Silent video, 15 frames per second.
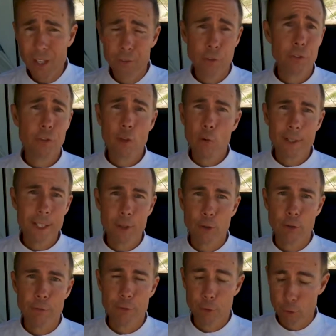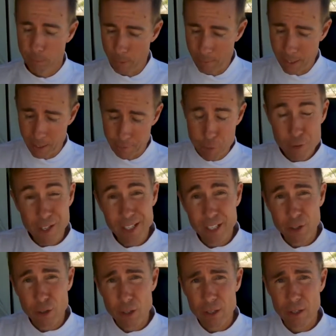It's just you don't eat good food. But man, if you can
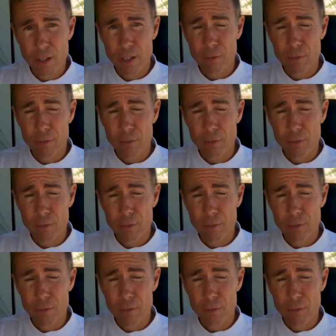eat good,